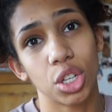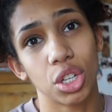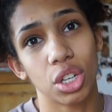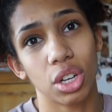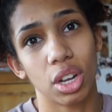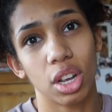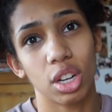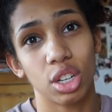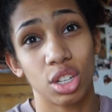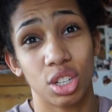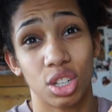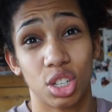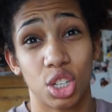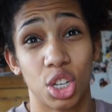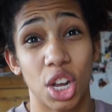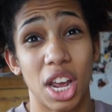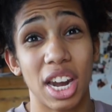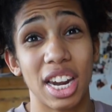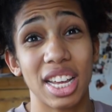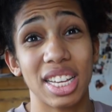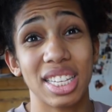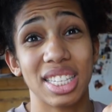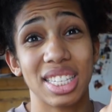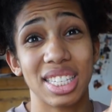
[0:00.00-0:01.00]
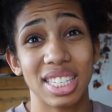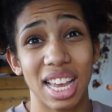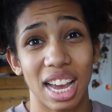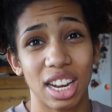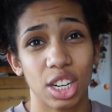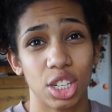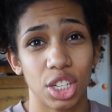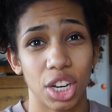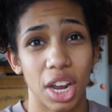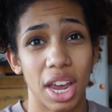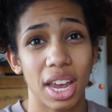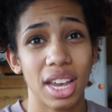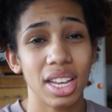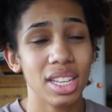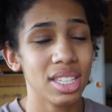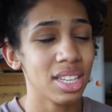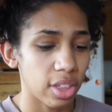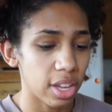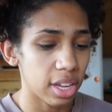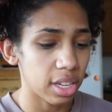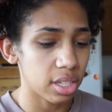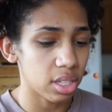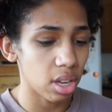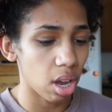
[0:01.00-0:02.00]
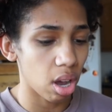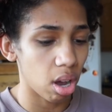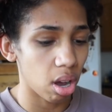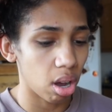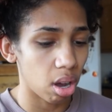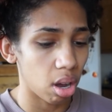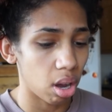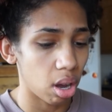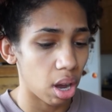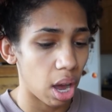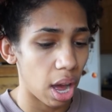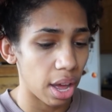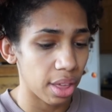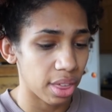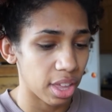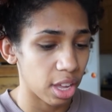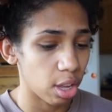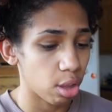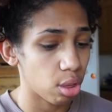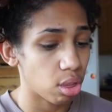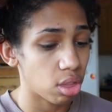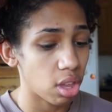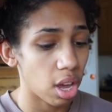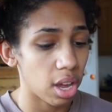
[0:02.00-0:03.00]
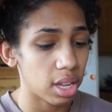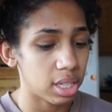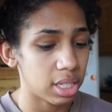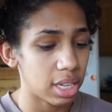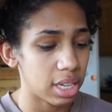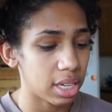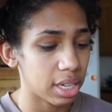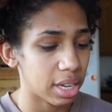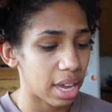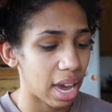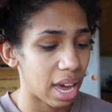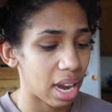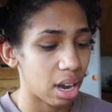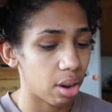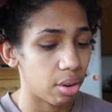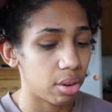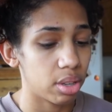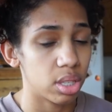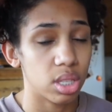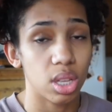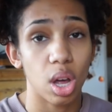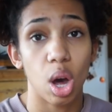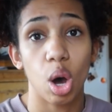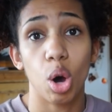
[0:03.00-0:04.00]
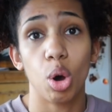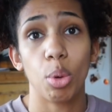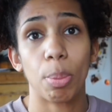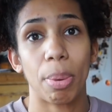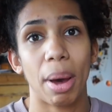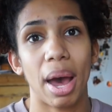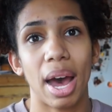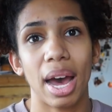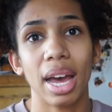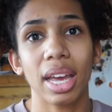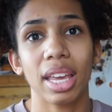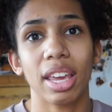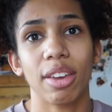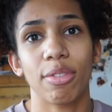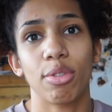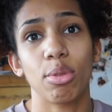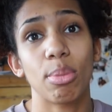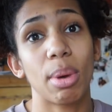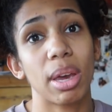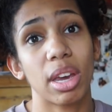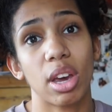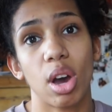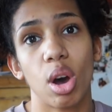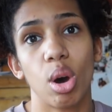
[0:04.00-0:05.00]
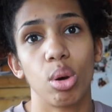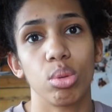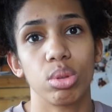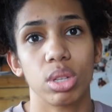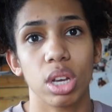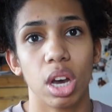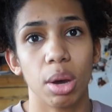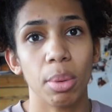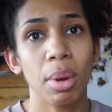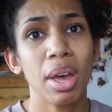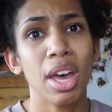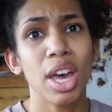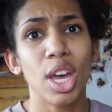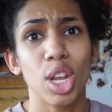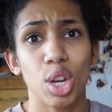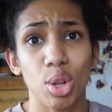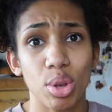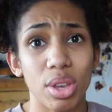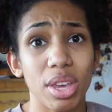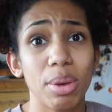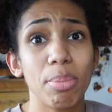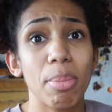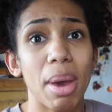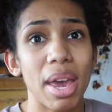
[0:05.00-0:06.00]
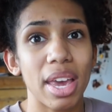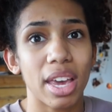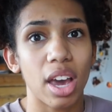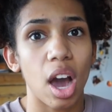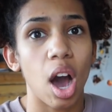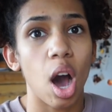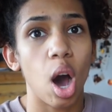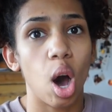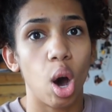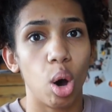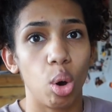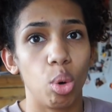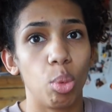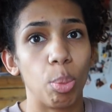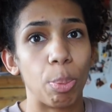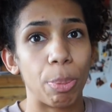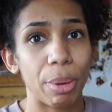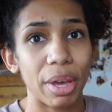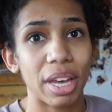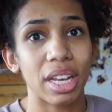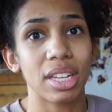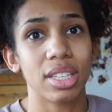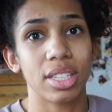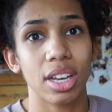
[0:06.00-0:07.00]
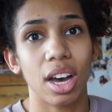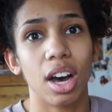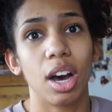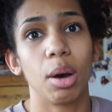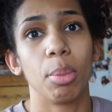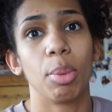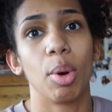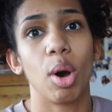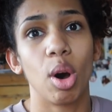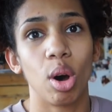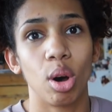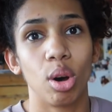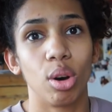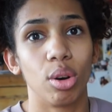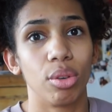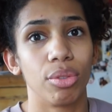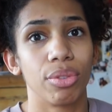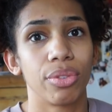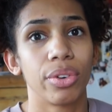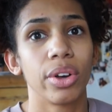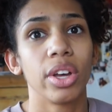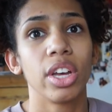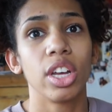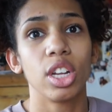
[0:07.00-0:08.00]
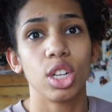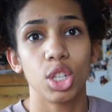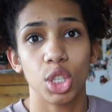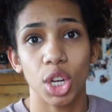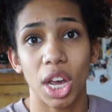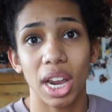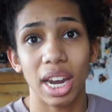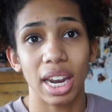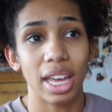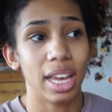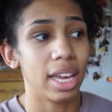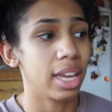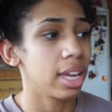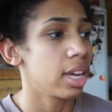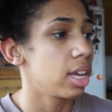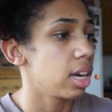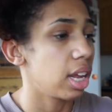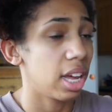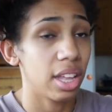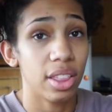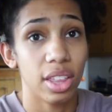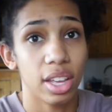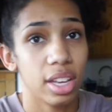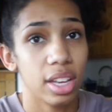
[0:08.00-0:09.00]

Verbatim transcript: sh jelly sachets. These are, I think, thirteen calories, the whole pack. If you make a whole tub, you can make a whole big tub of jelly like